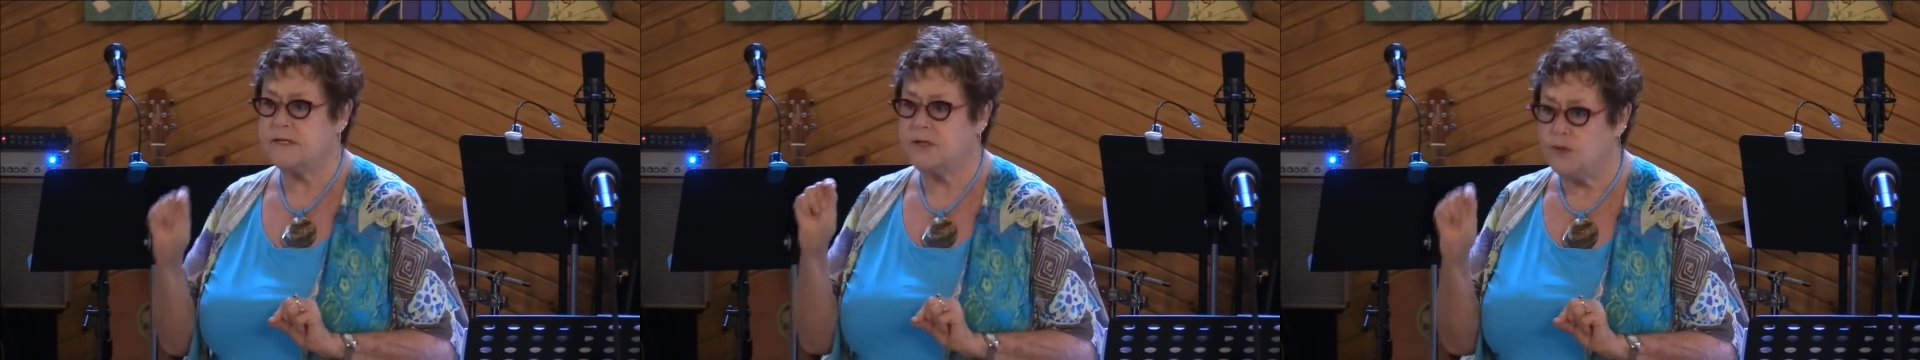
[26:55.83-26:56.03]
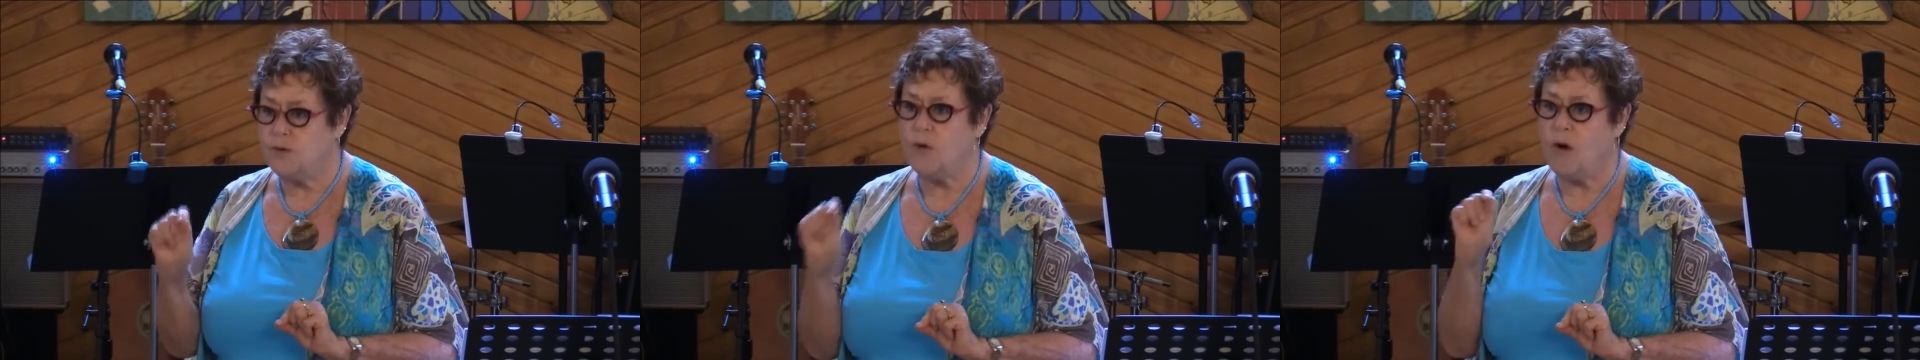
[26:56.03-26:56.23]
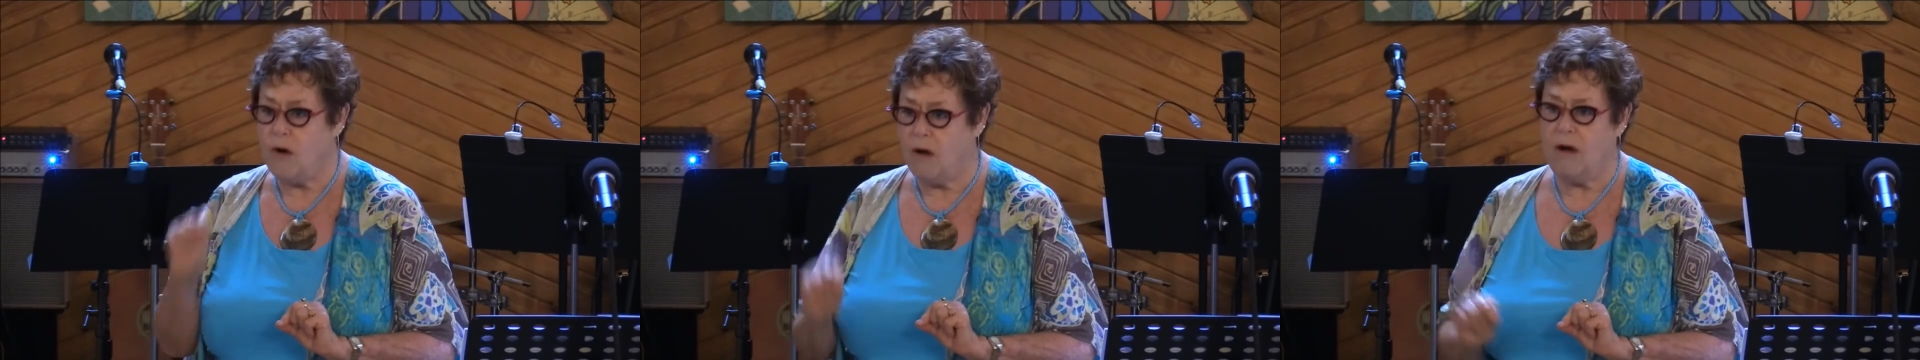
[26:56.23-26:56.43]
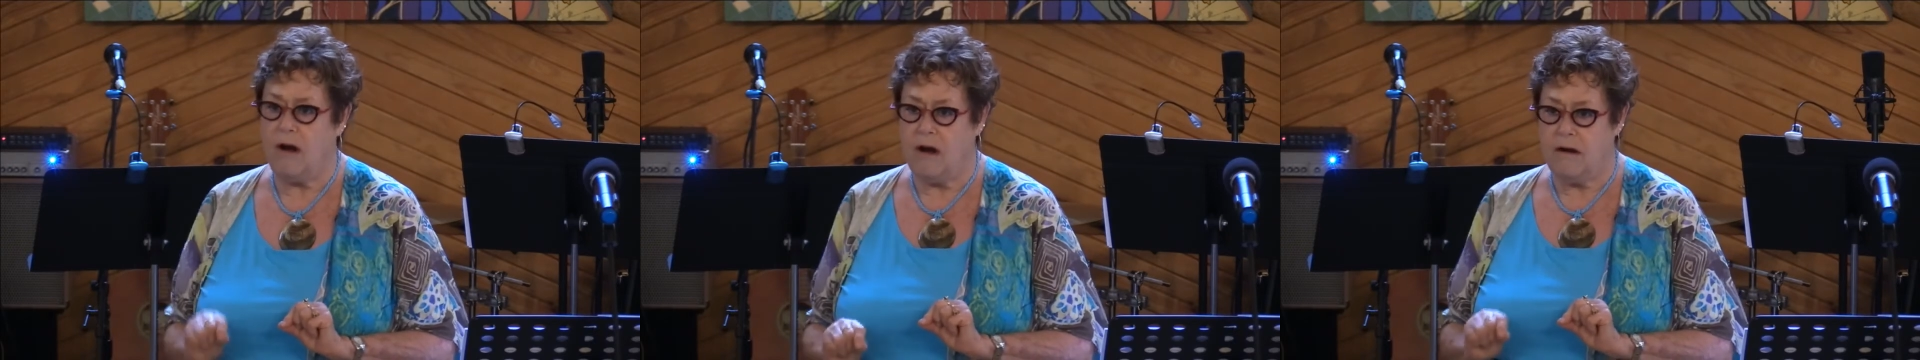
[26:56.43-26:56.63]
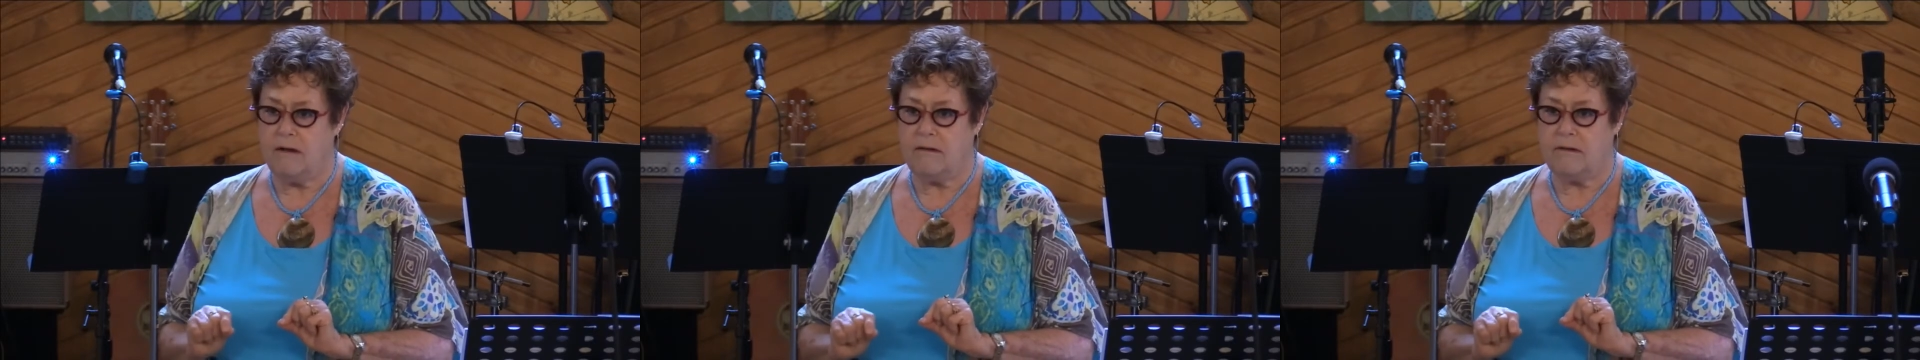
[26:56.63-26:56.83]
you are
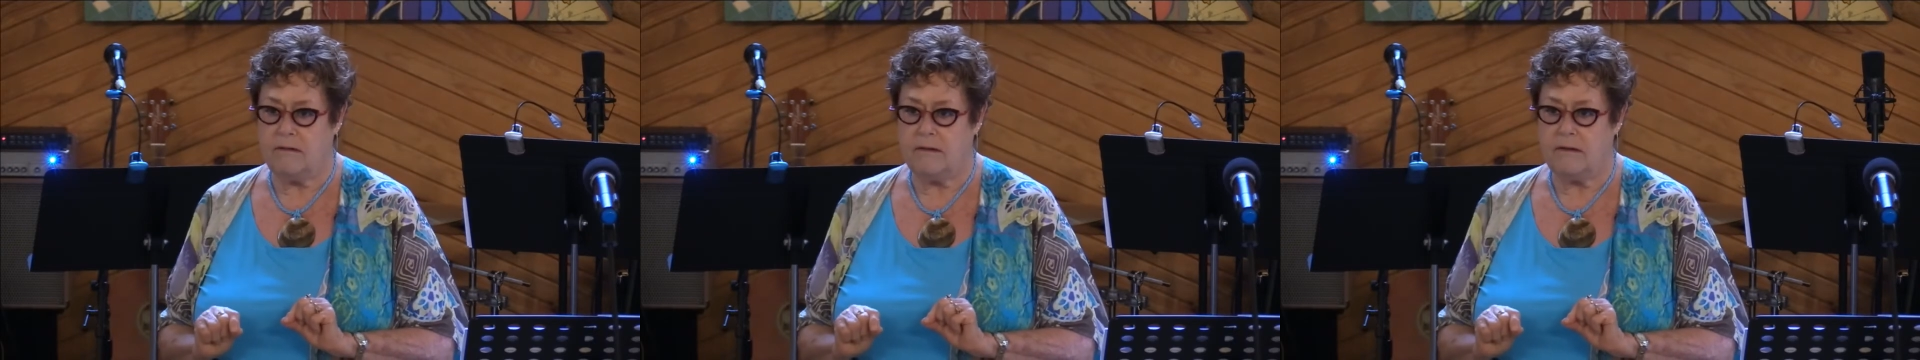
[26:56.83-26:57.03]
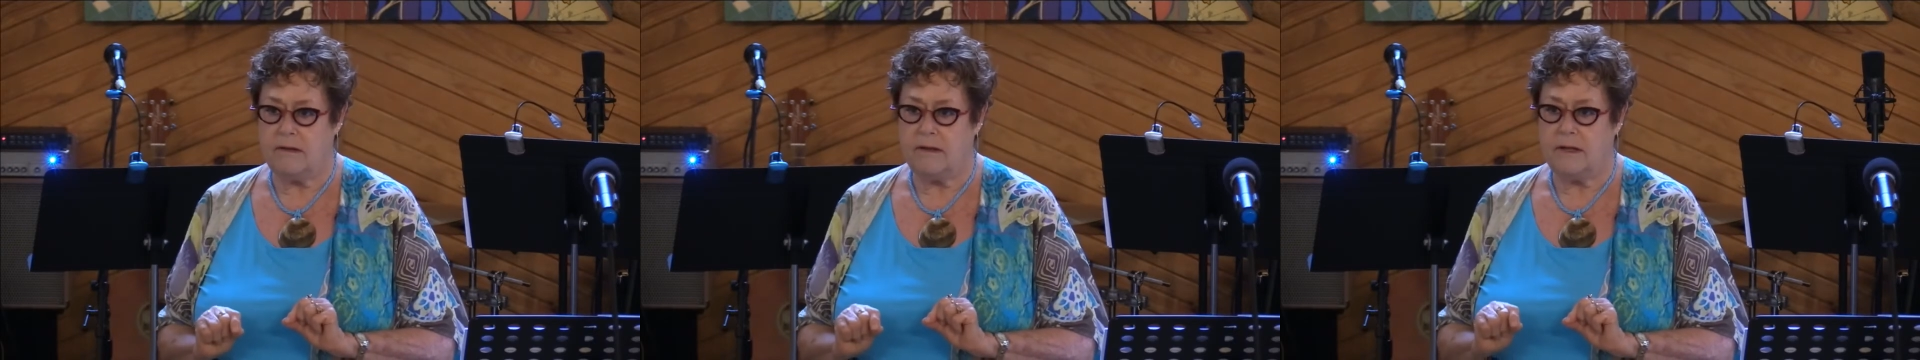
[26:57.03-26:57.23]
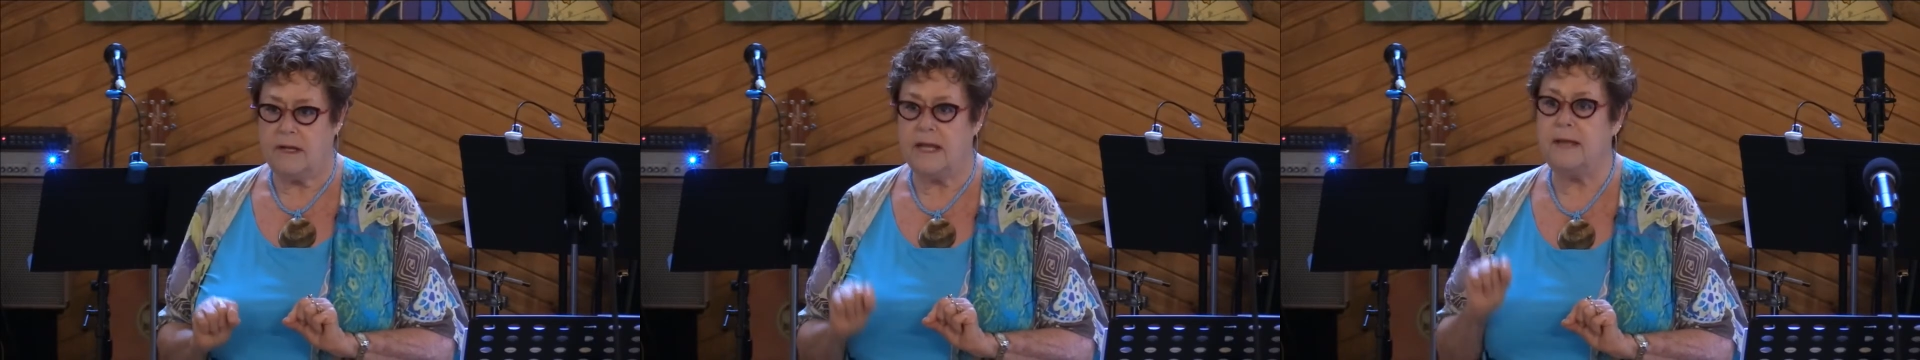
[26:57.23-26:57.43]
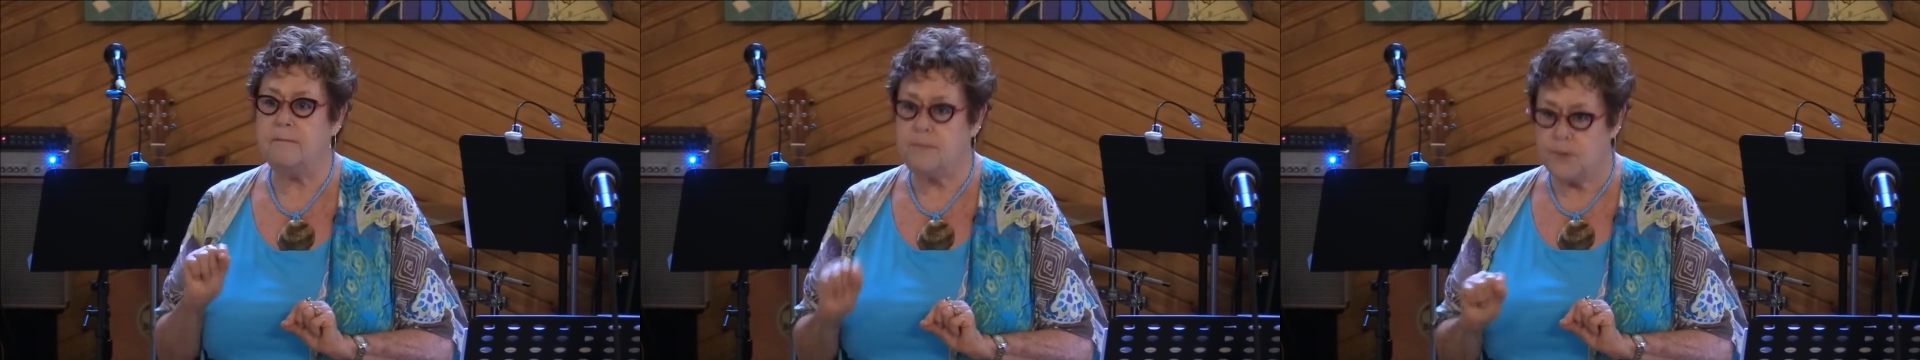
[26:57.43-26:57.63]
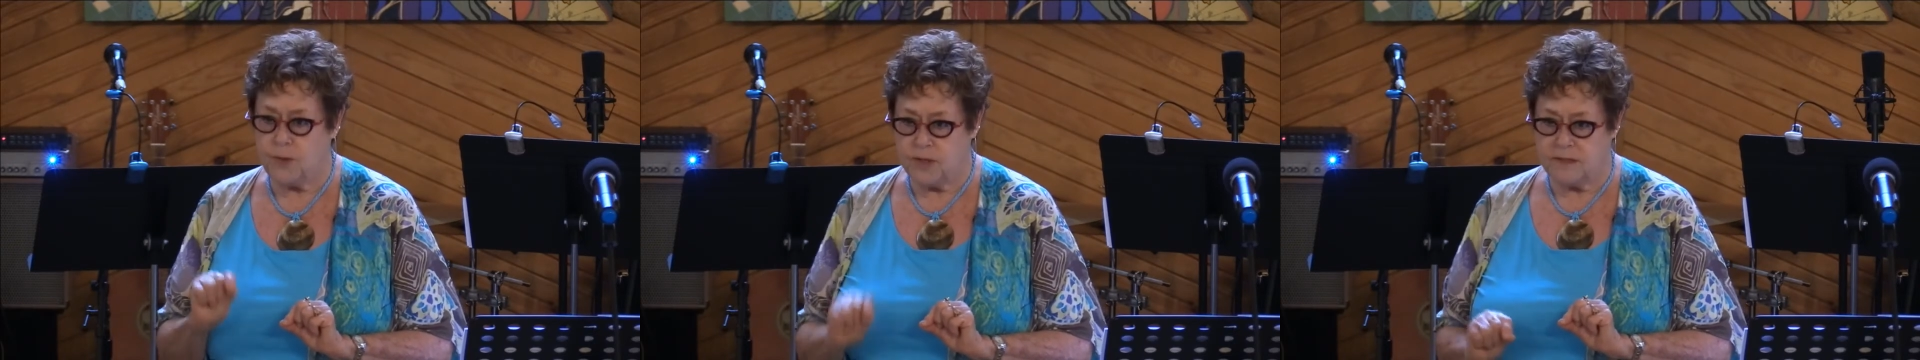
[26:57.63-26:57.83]

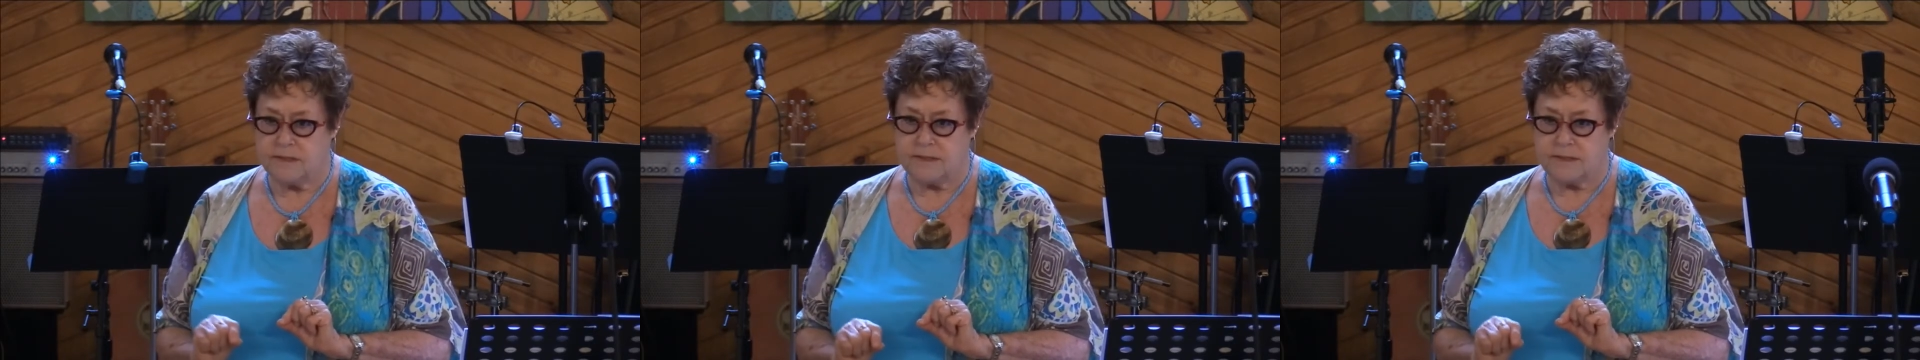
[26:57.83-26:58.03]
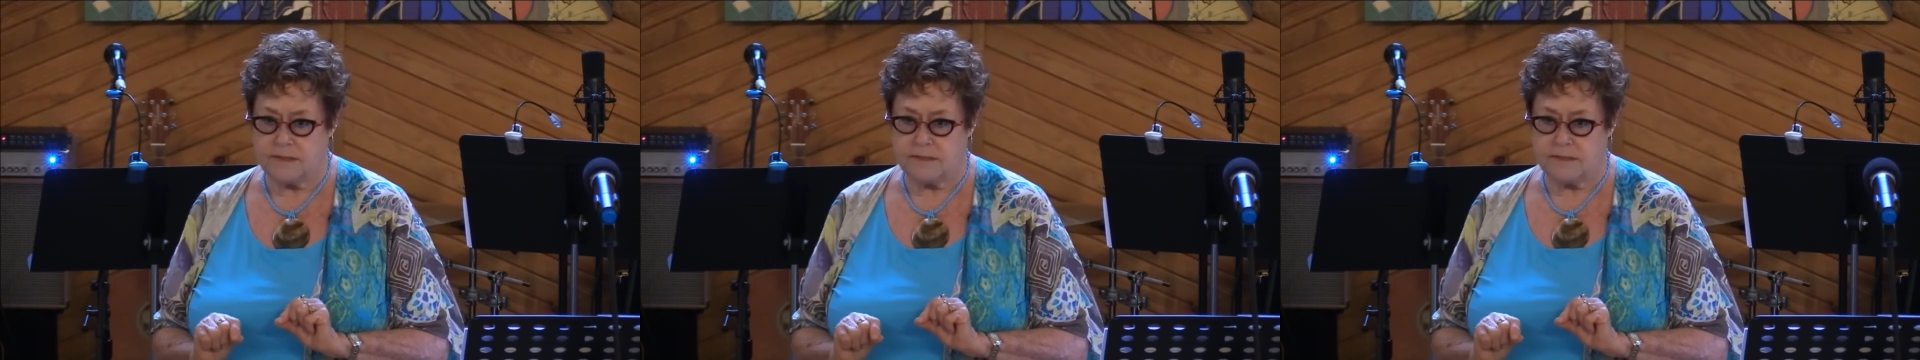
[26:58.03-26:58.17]
important.